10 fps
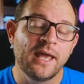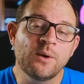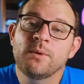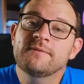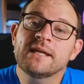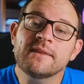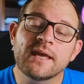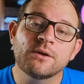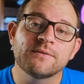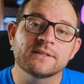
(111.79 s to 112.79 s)
And we've done
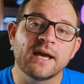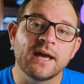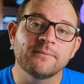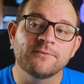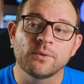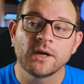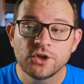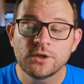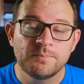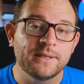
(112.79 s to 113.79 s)
that over time for a
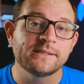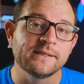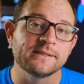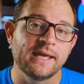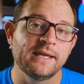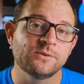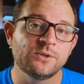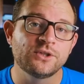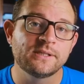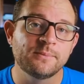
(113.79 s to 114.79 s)
good business case,
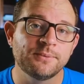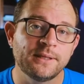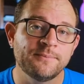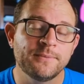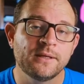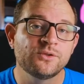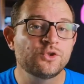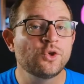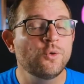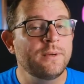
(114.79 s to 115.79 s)
which is simply
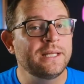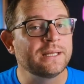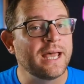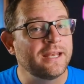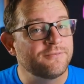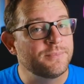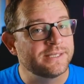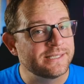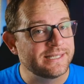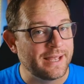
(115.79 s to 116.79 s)
so many line of
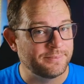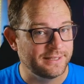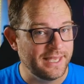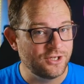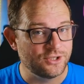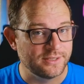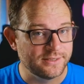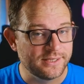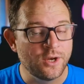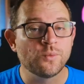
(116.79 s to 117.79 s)
business
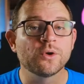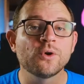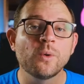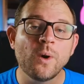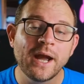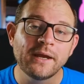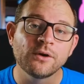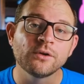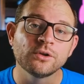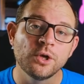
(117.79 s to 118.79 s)
applications
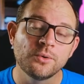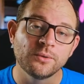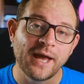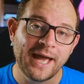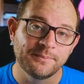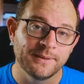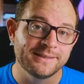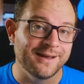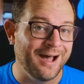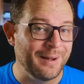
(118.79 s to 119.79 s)
require local admin
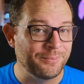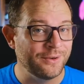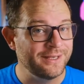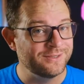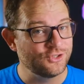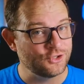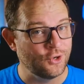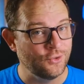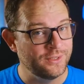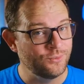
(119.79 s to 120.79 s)
to operate,
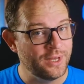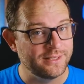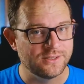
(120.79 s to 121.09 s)
install, and run.